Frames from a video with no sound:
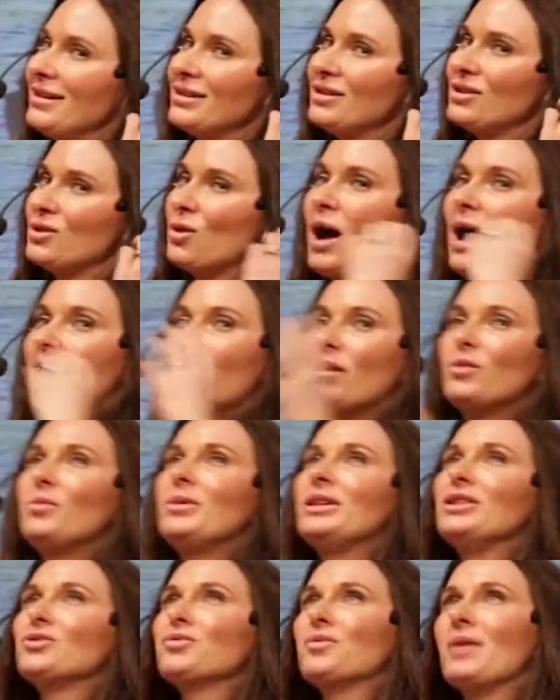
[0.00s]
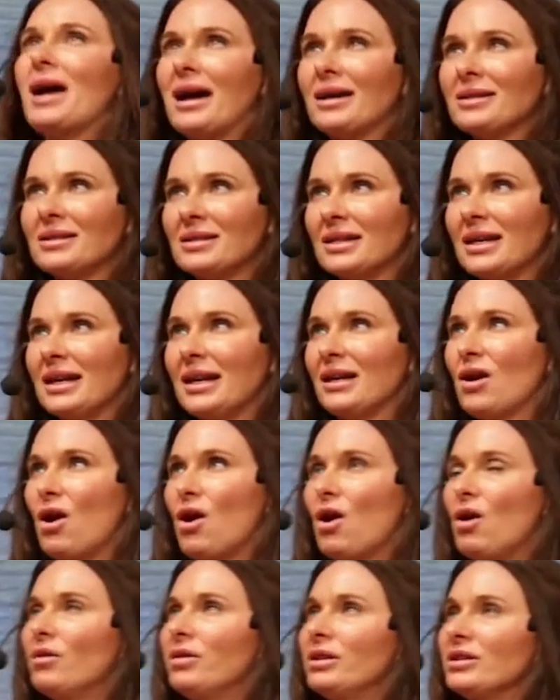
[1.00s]
So how do we translate
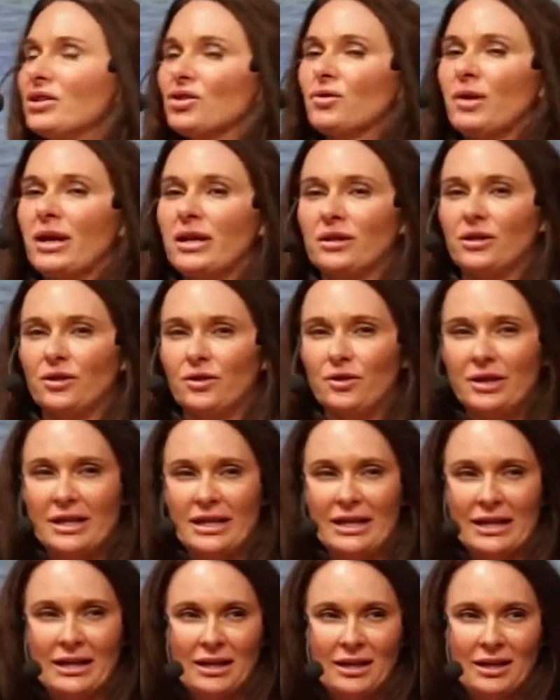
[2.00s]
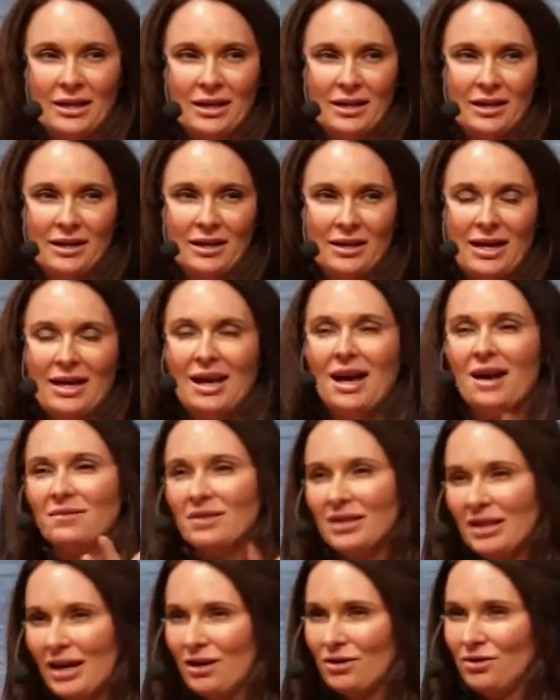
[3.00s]
all this great learning and
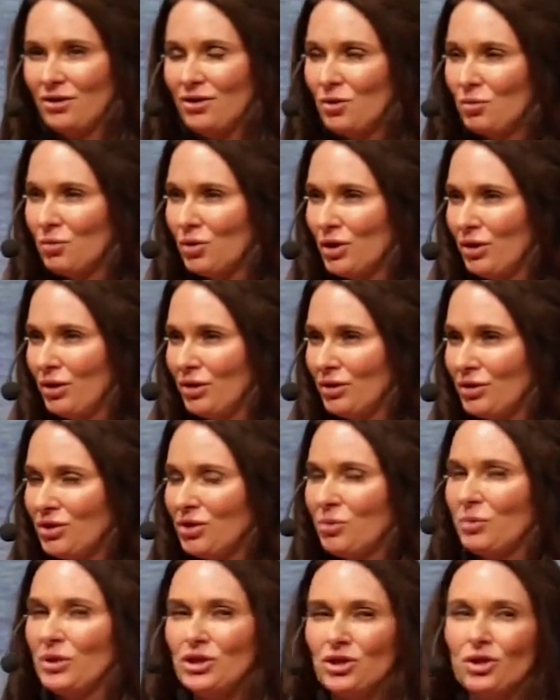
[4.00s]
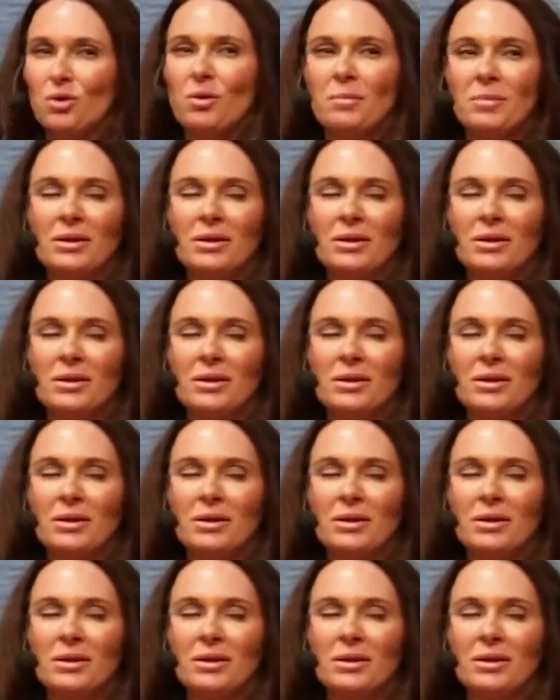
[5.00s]
have it land on the world so we show